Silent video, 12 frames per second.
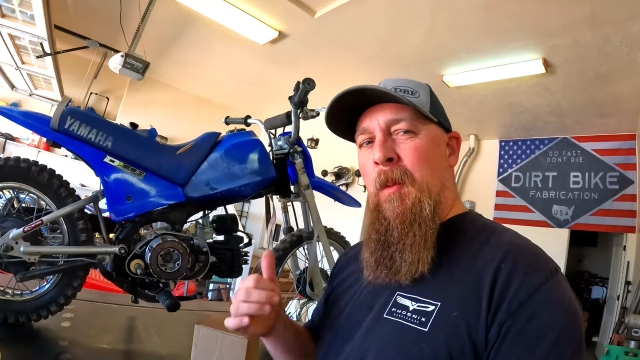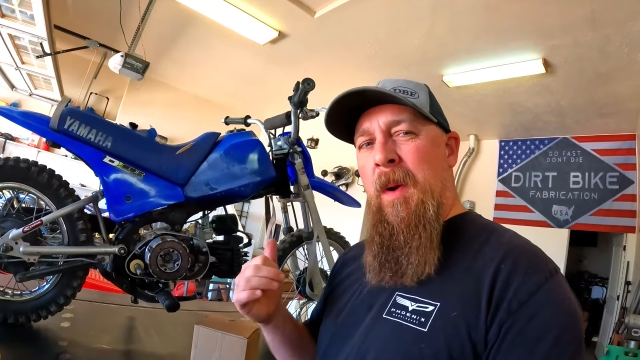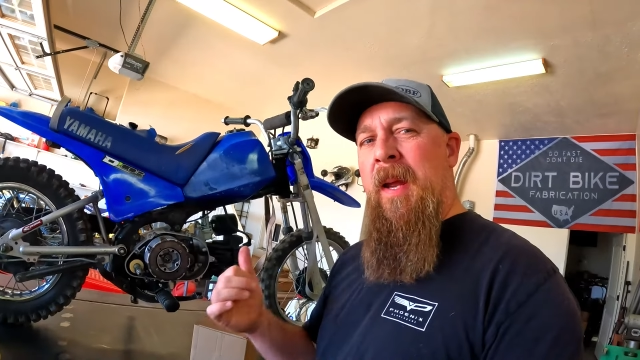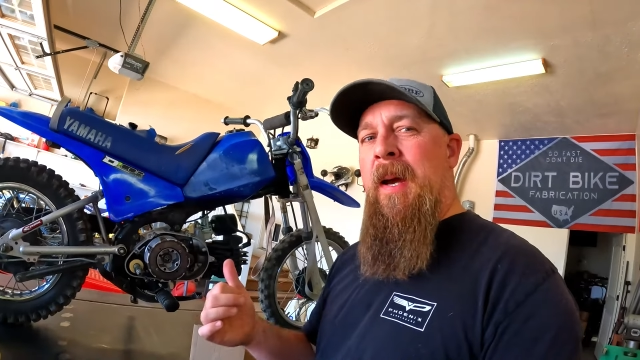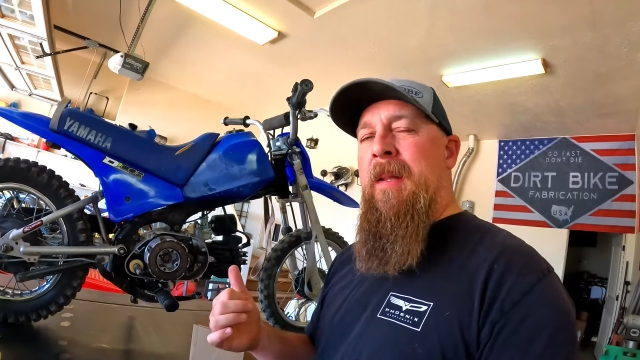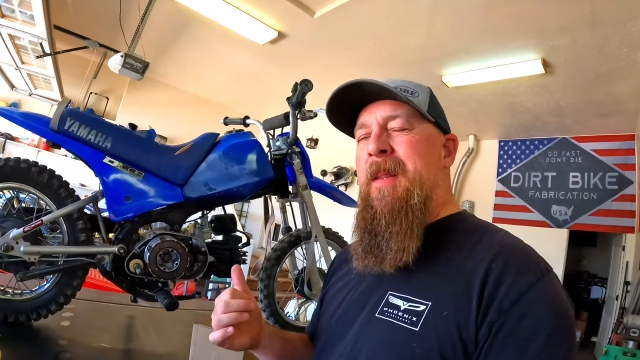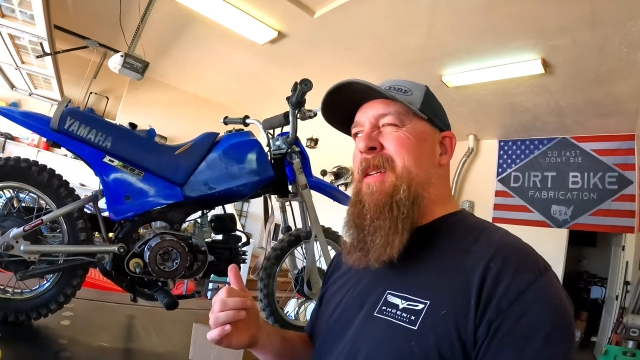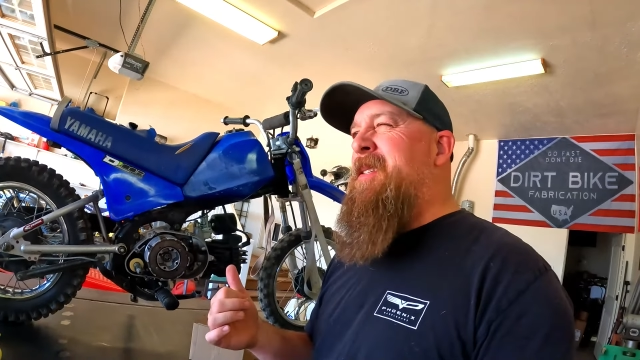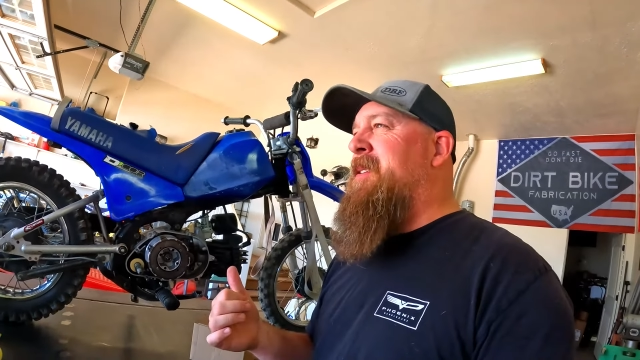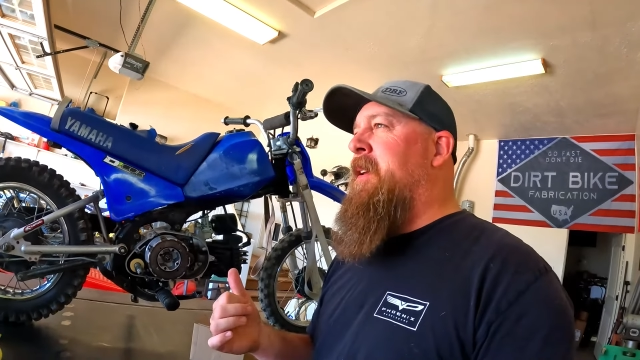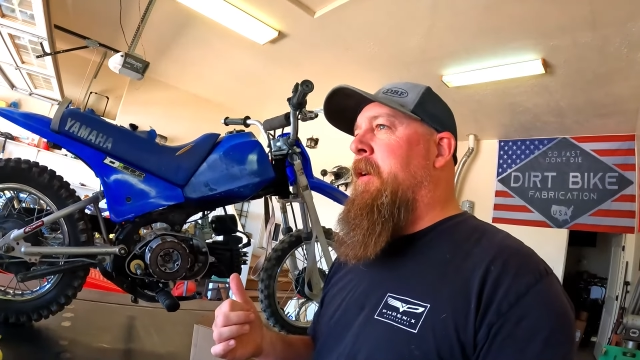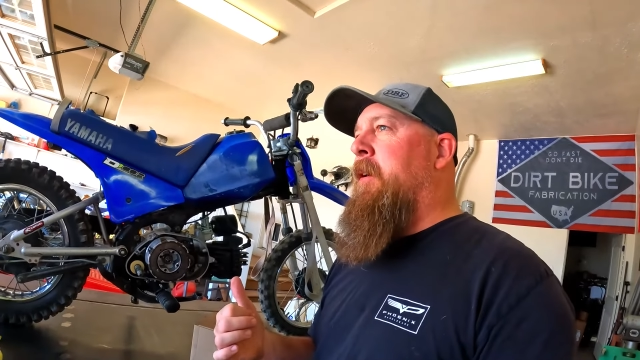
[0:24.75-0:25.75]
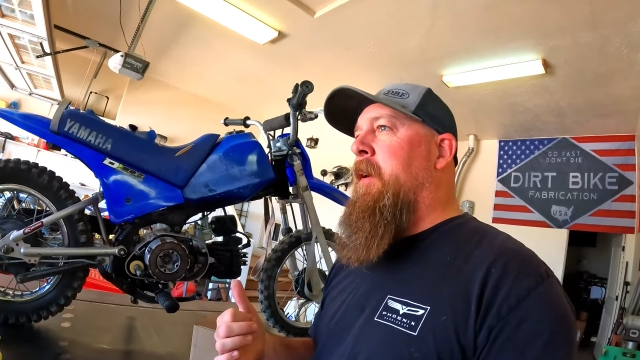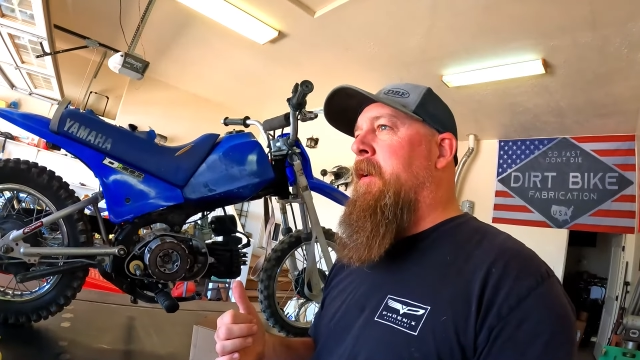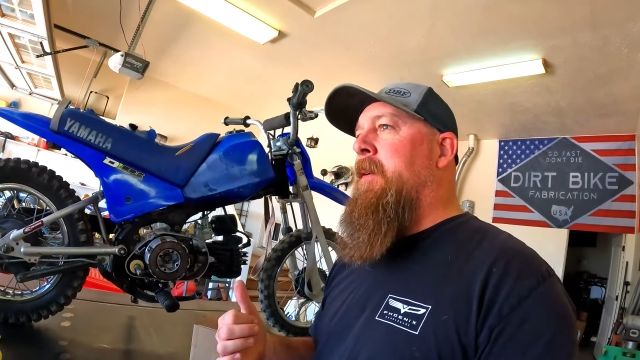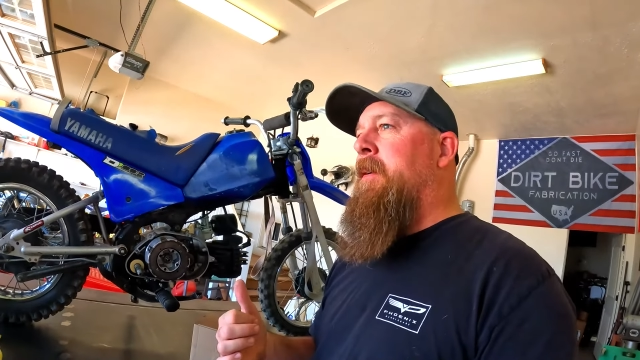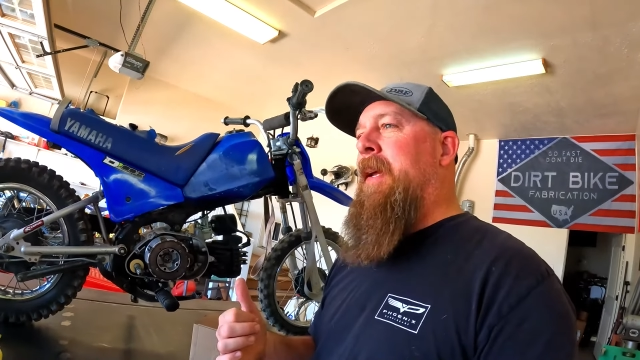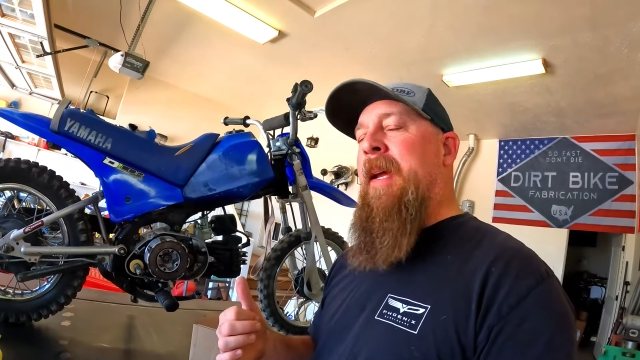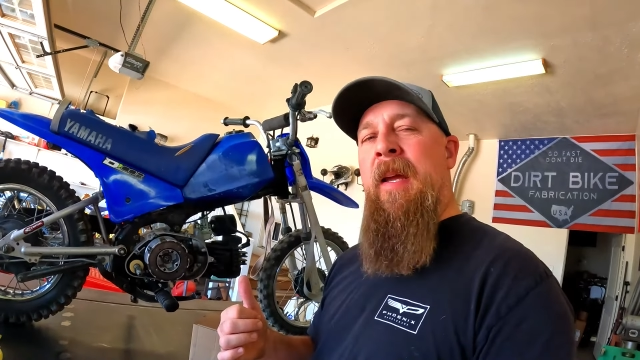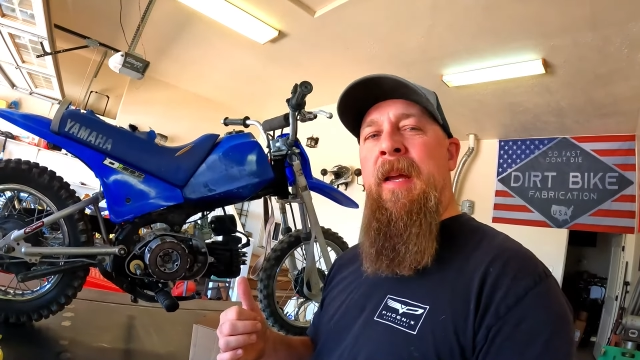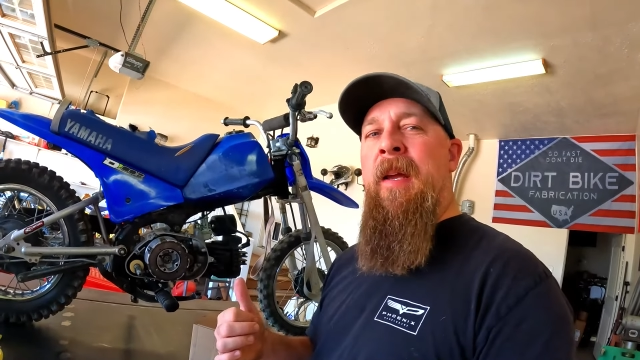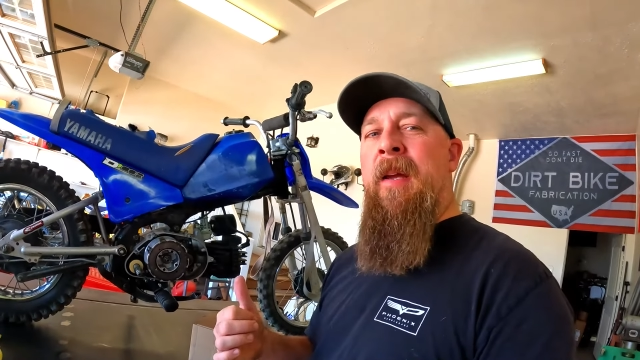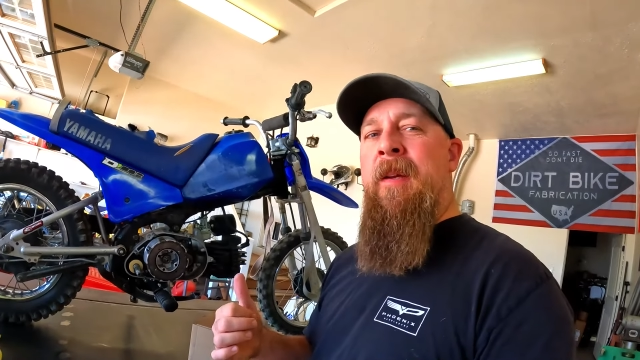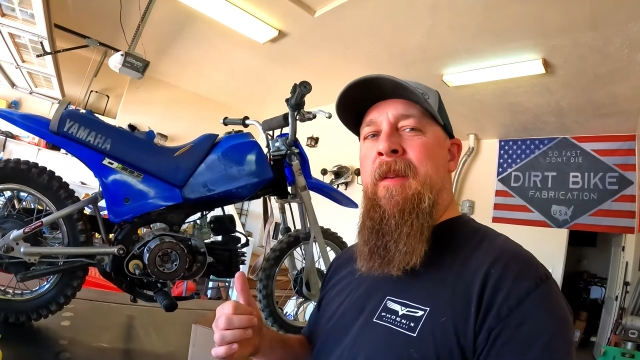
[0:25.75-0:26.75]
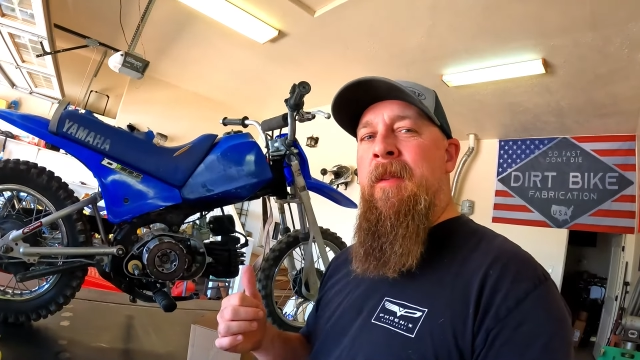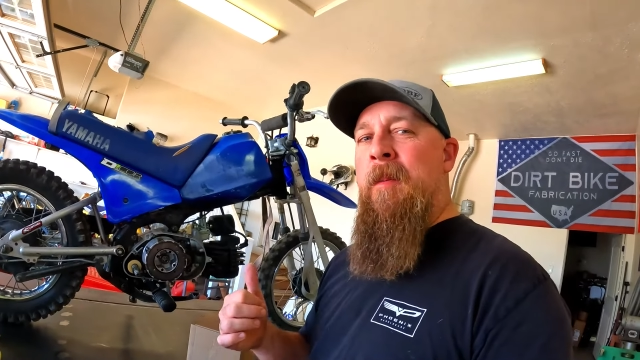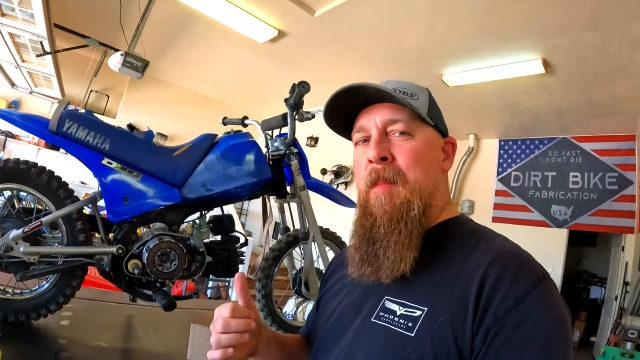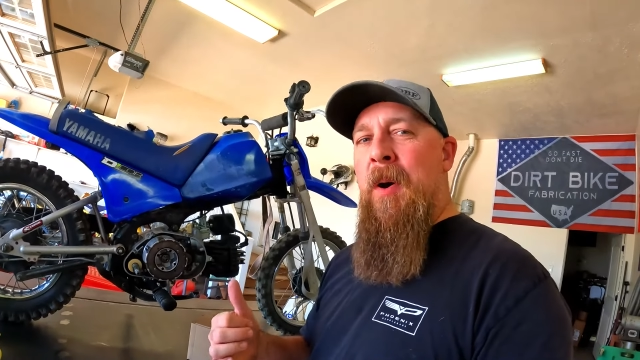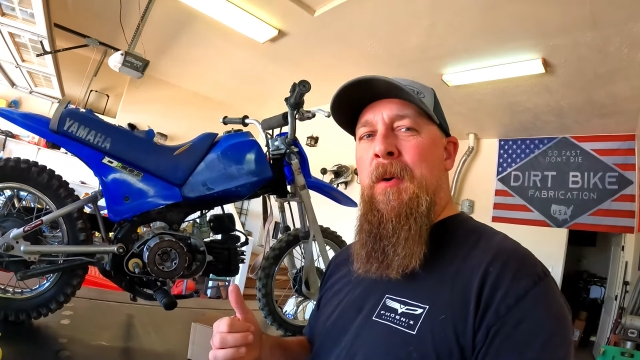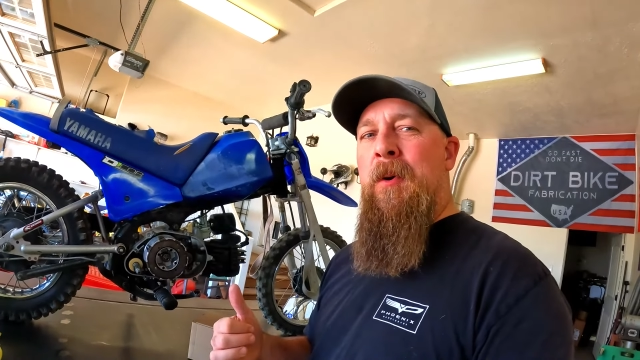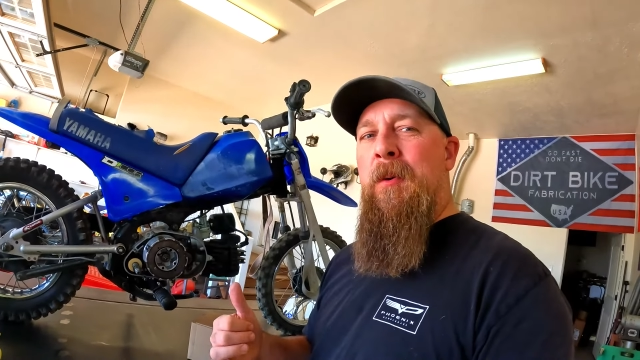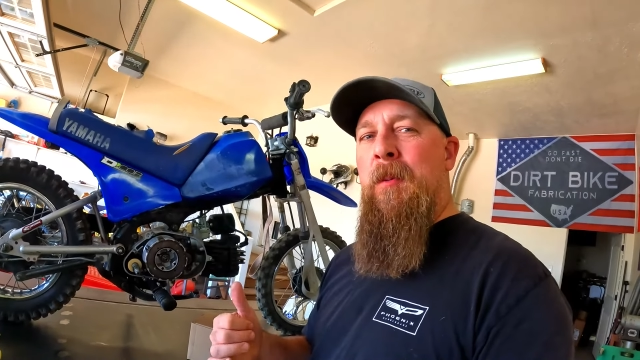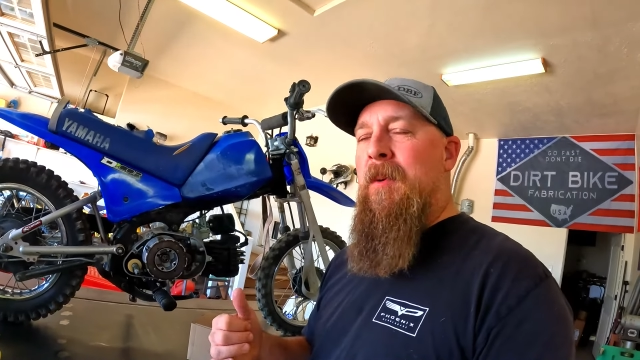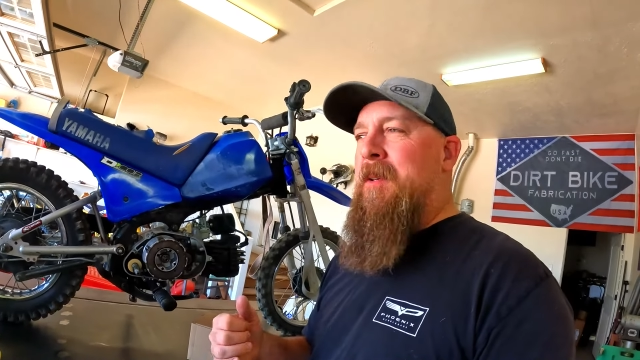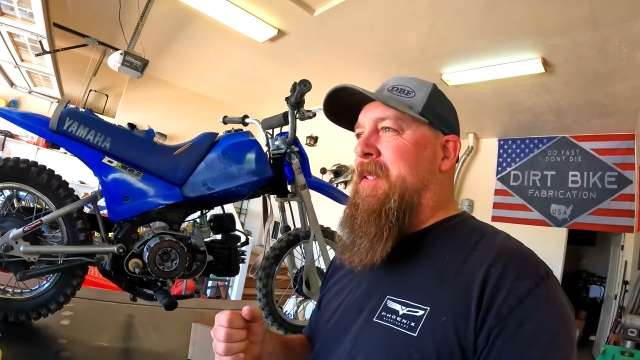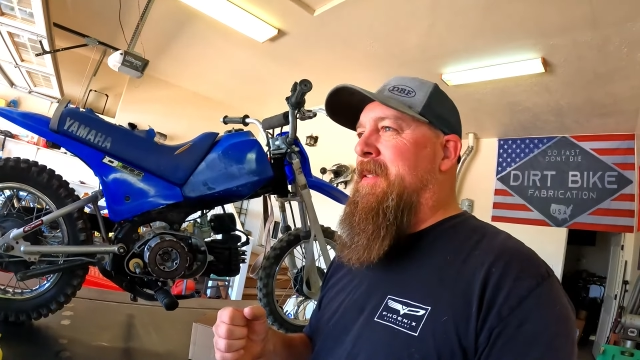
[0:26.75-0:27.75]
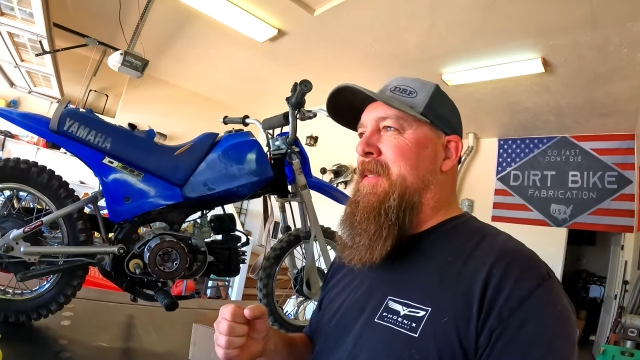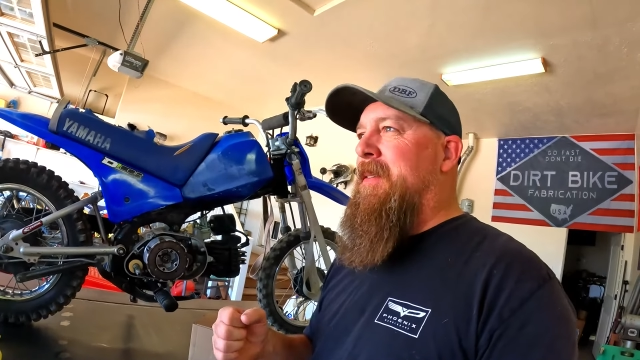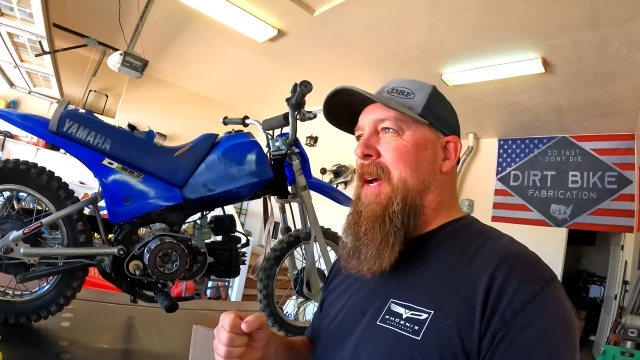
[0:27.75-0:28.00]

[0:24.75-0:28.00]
we got this thing running and the motor was